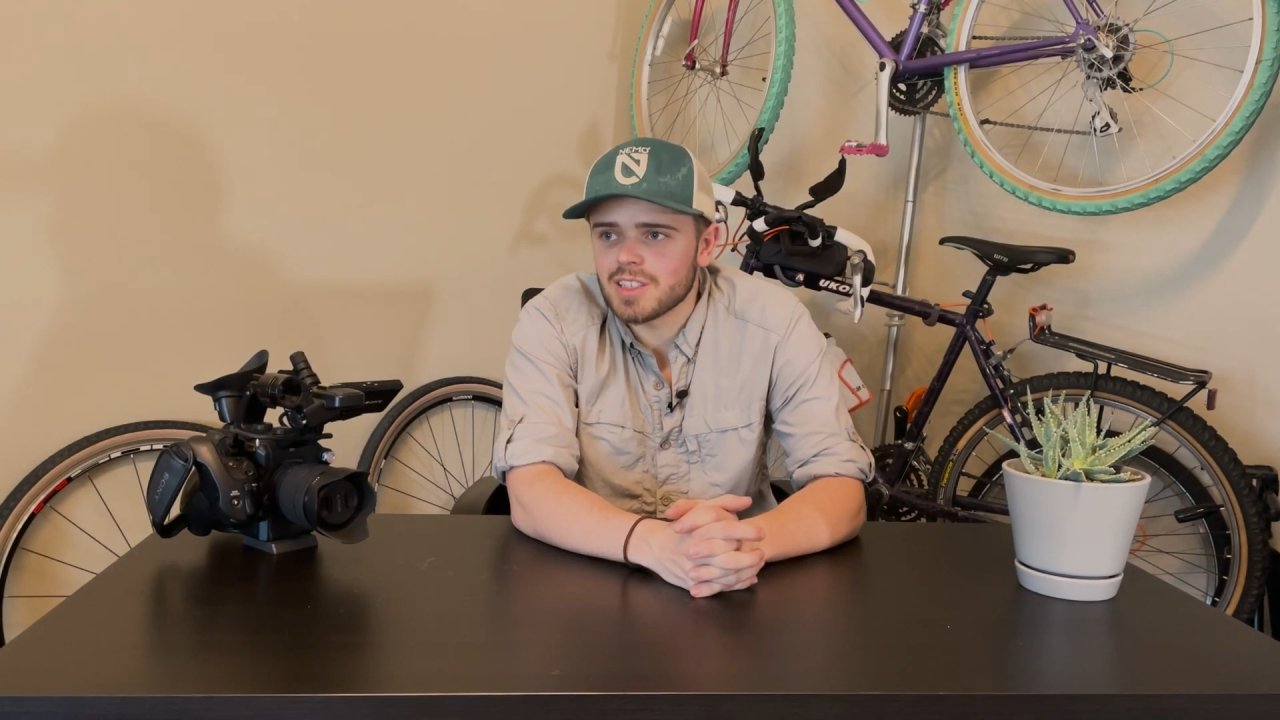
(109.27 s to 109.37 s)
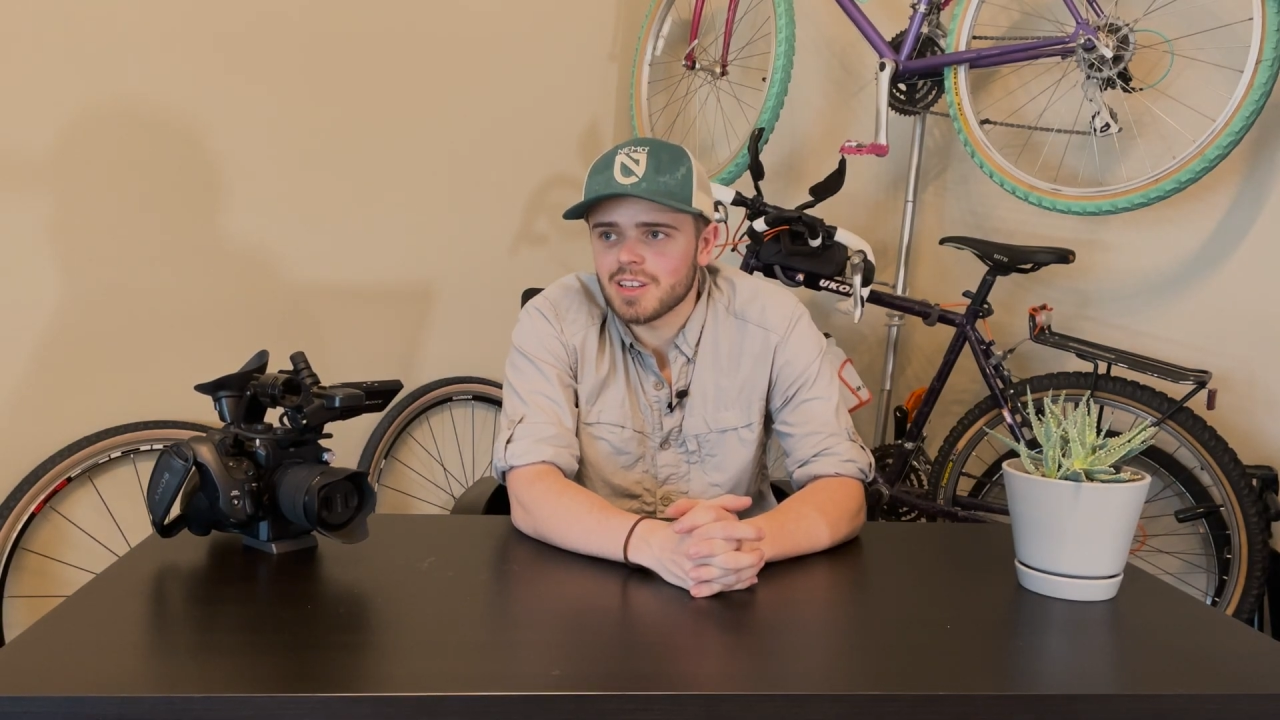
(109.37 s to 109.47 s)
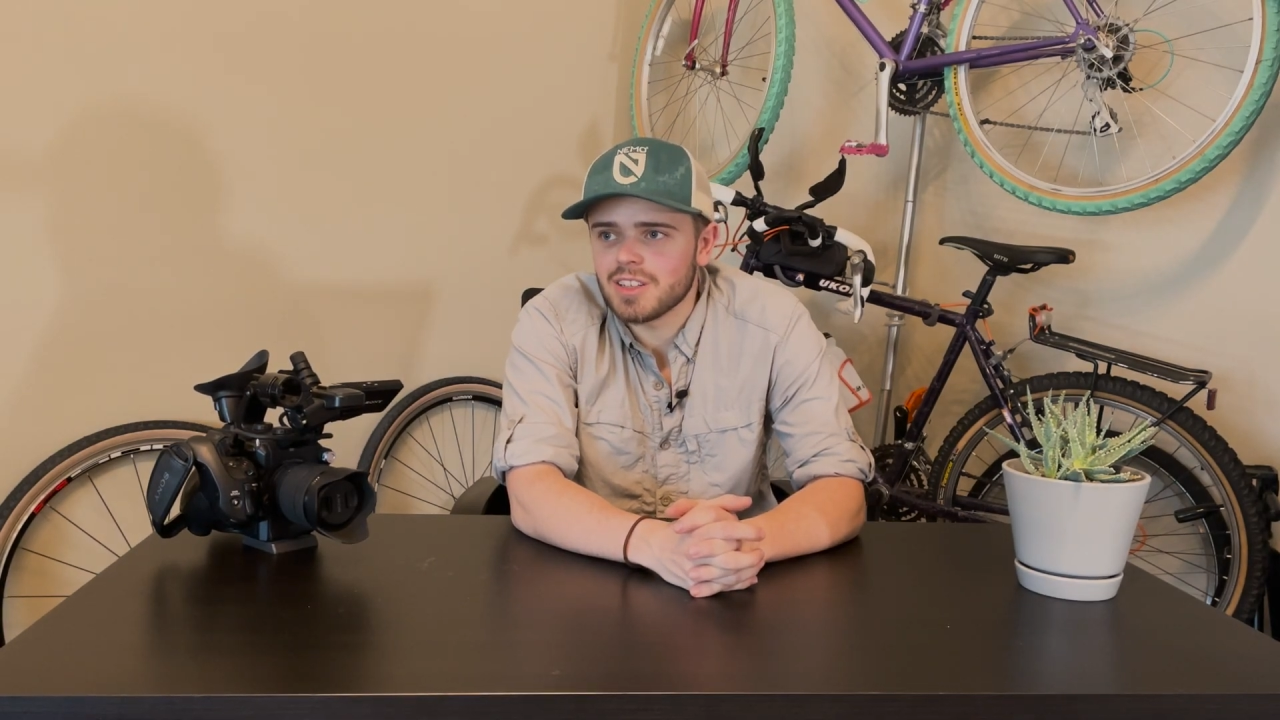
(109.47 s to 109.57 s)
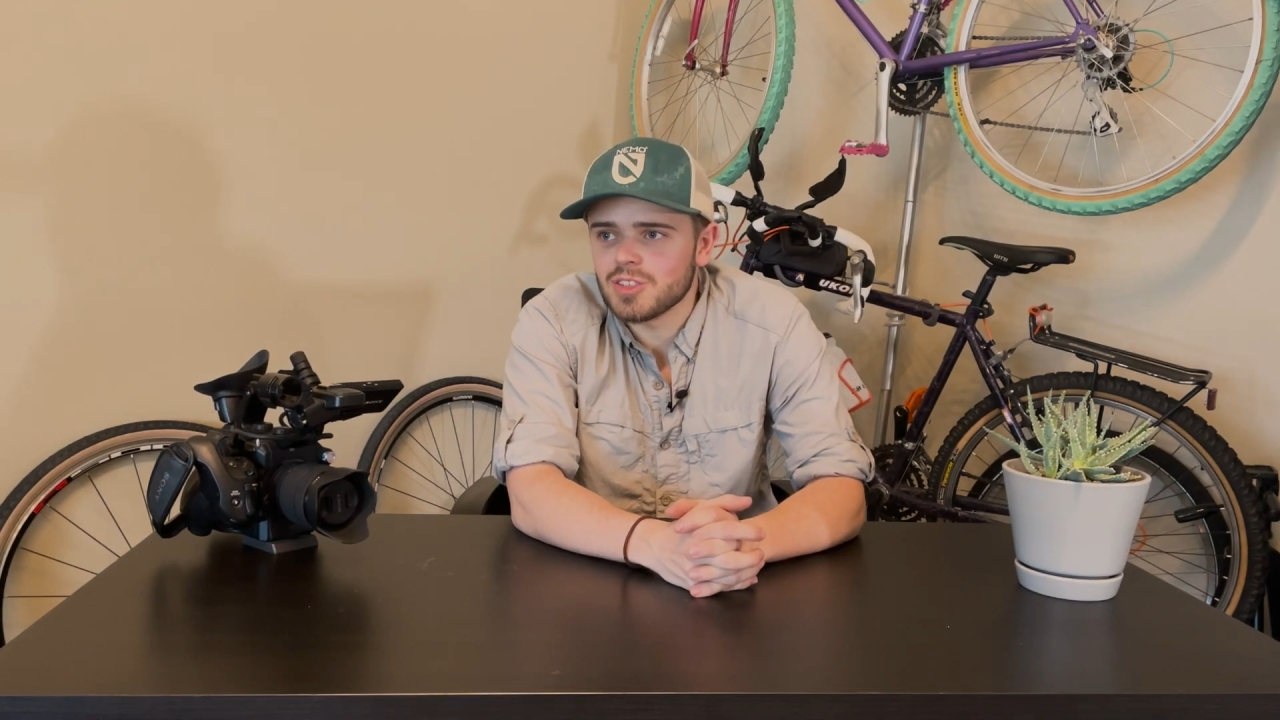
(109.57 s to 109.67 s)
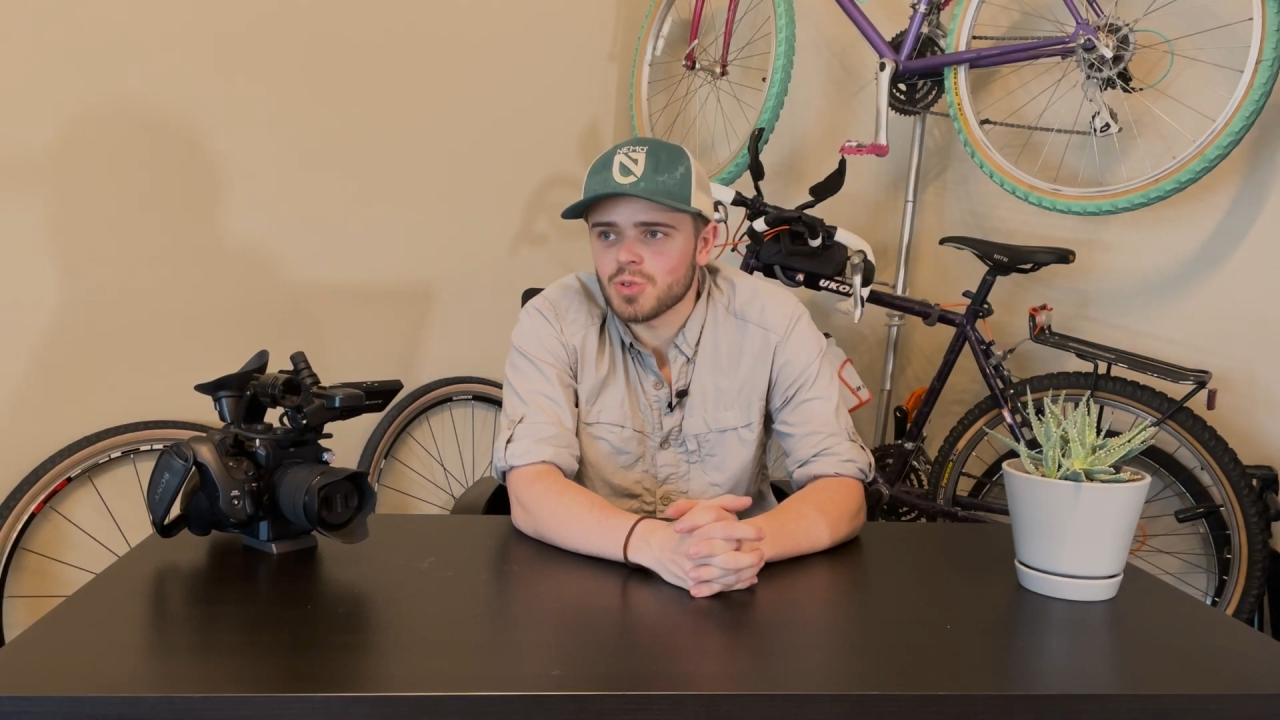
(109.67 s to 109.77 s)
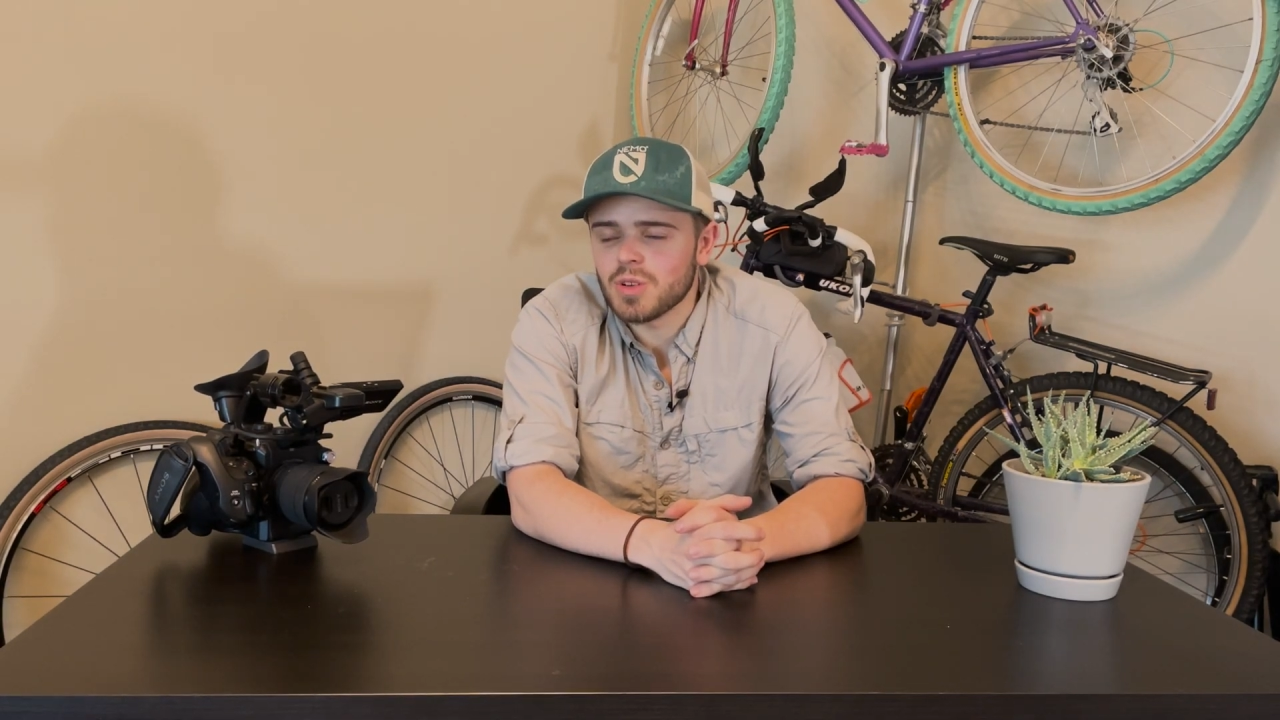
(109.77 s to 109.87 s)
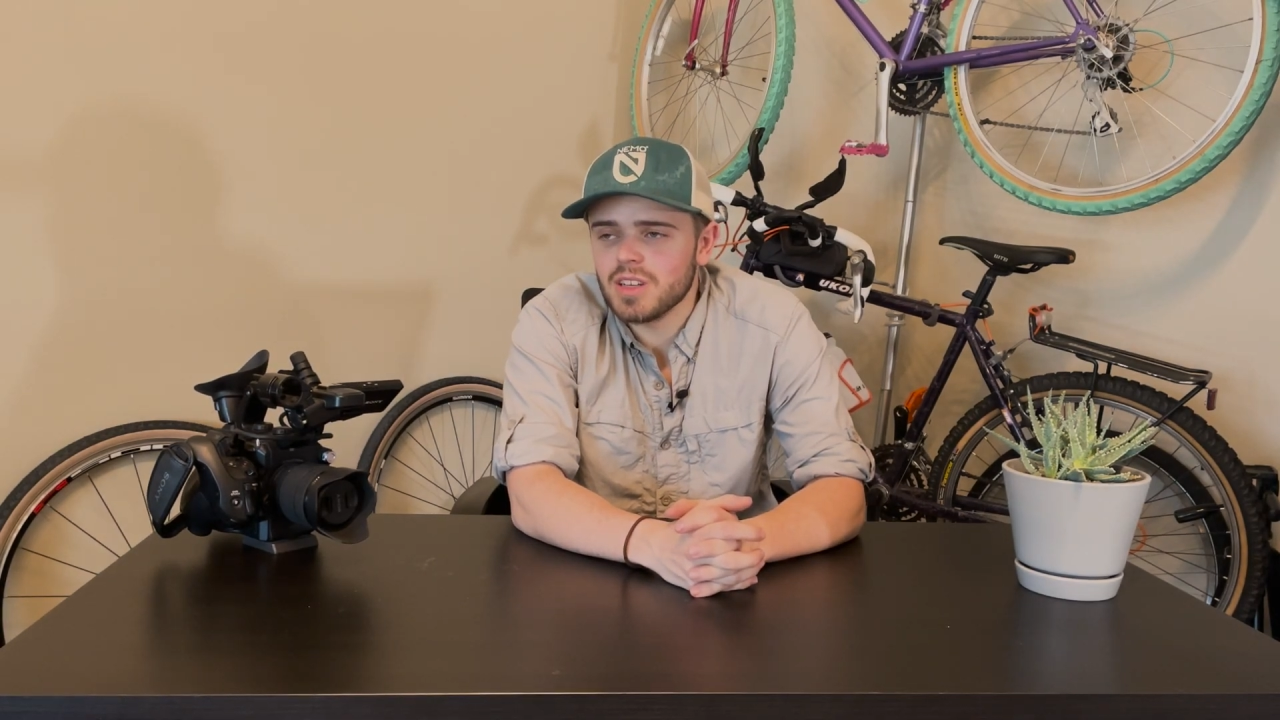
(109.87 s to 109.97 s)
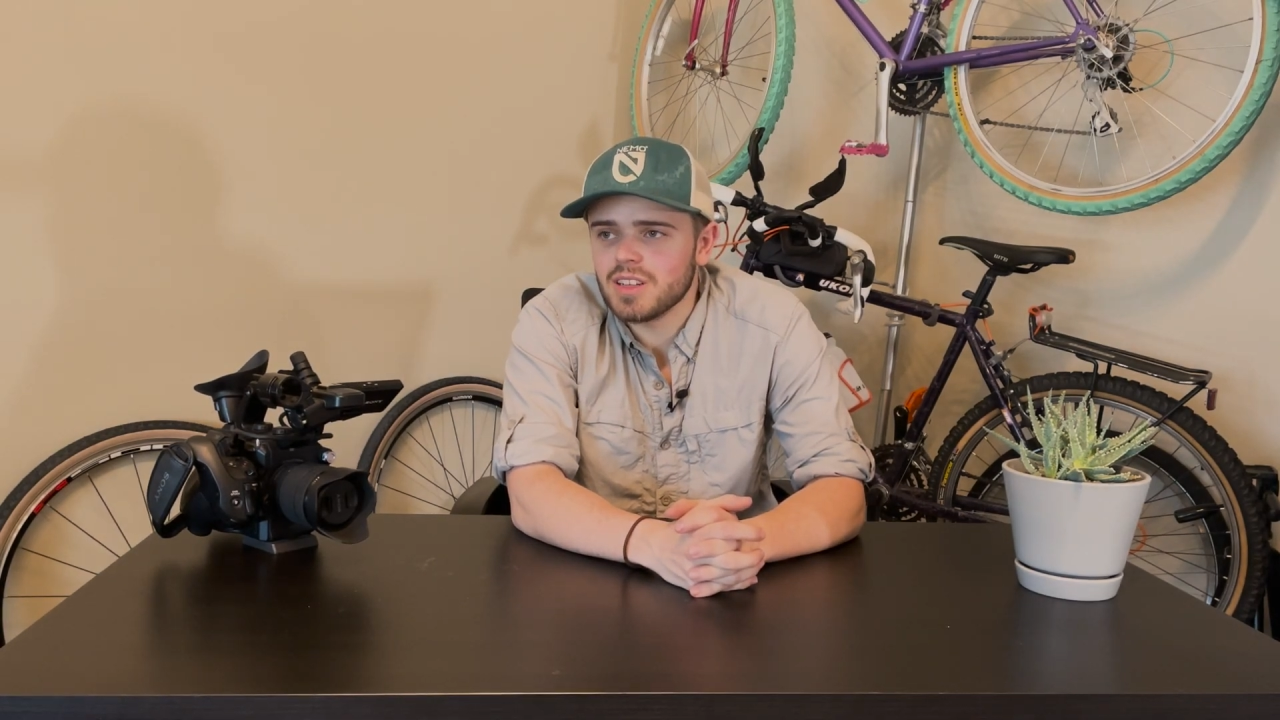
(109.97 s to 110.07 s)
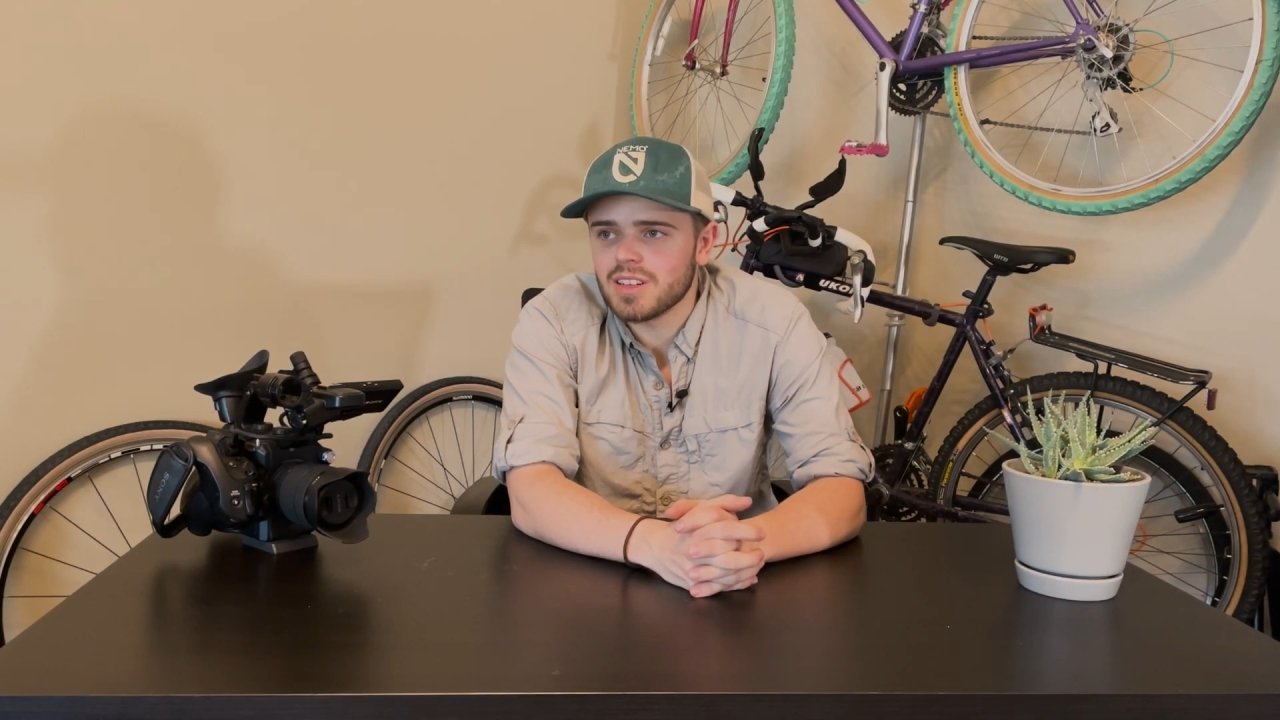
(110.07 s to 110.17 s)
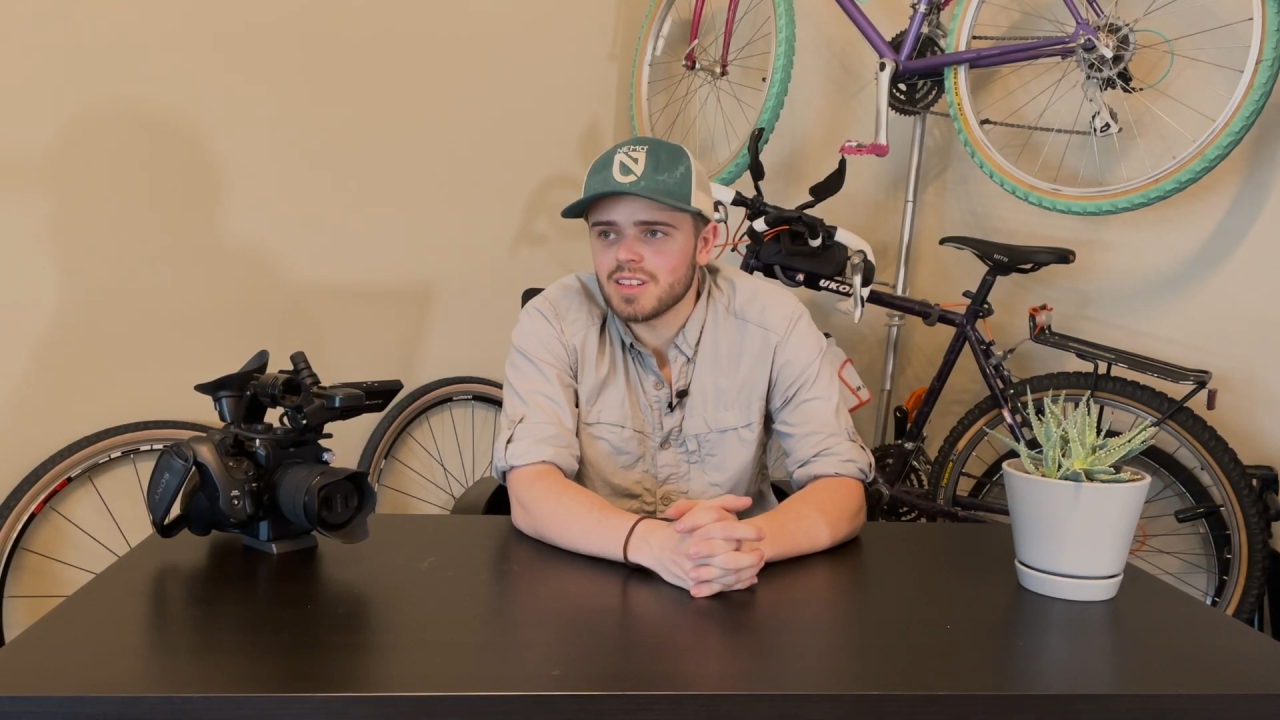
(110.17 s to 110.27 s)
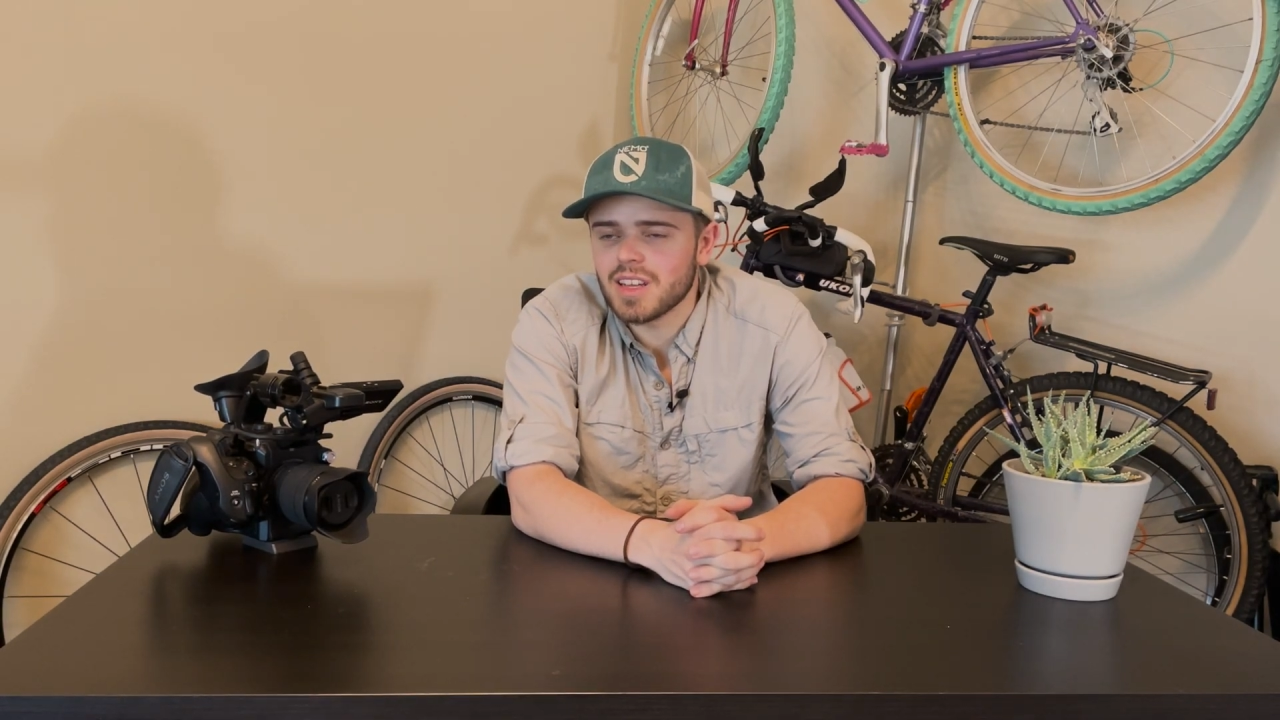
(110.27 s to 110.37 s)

are going to enjoy and